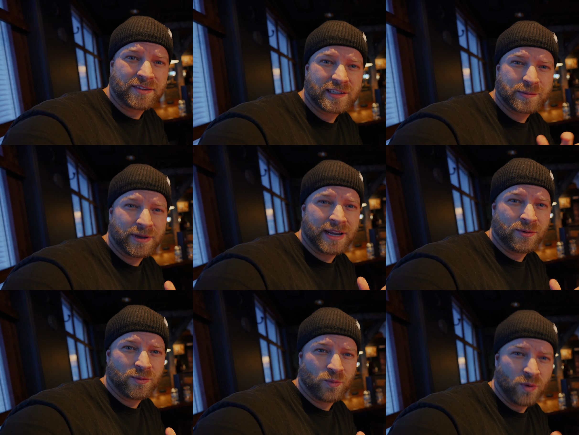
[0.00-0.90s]
have to
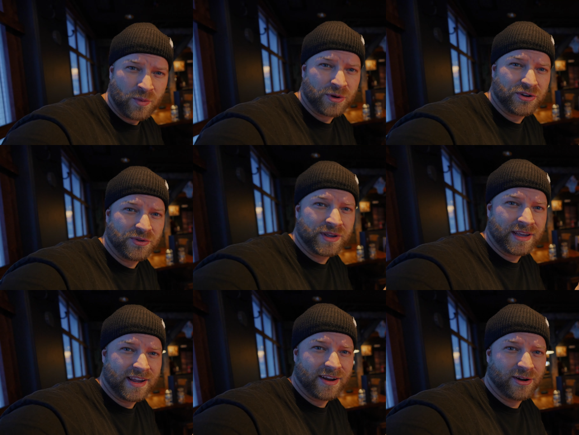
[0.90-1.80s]
explain what we're
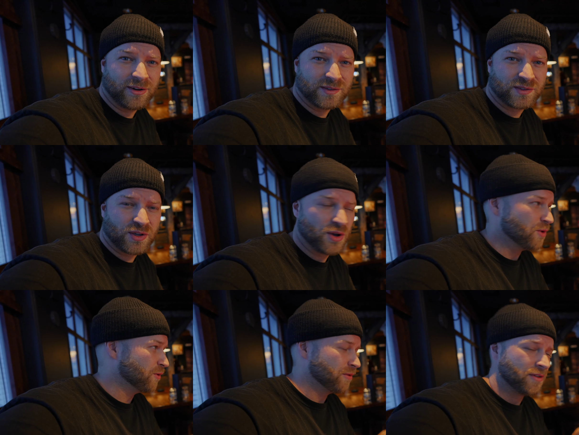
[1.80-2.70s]
doing here. So,